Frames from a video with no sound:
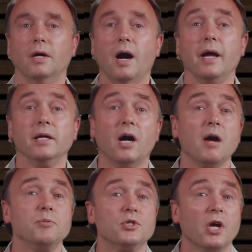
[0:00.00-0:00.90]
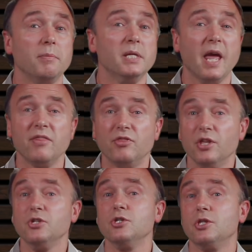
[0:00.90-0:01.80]
Hi, I'm Simon, and
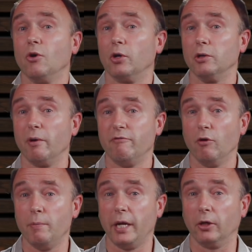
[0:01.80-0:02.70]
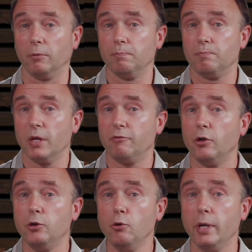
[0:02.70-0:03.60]
this is The Ordinary Filmmaker. If
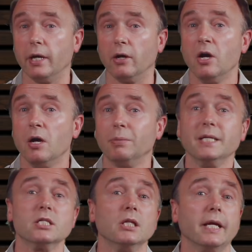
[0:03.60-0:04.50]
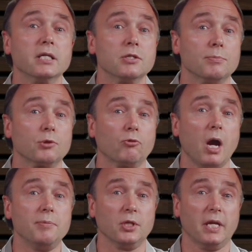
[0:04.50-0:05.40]
you're new here, please like and
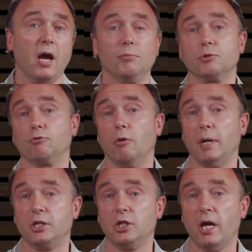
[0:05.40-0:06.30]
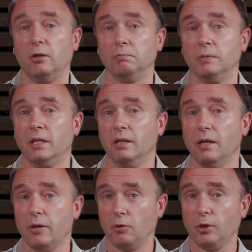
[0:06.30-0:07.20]
subscribe as it helps grow my channel.
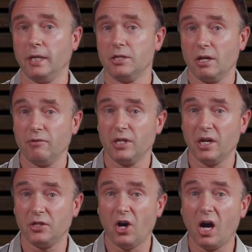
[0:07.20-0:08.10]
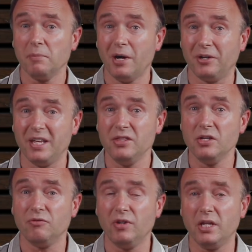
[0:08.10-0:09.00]
And all the links to everything I talk about in
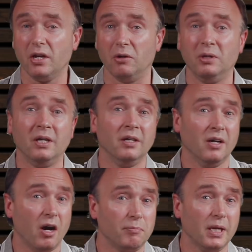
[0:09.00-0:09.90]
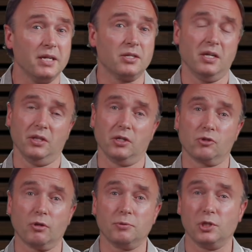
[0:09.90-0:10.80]
this video, I've placed in the
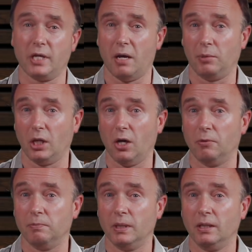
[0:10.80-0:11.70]
description down below.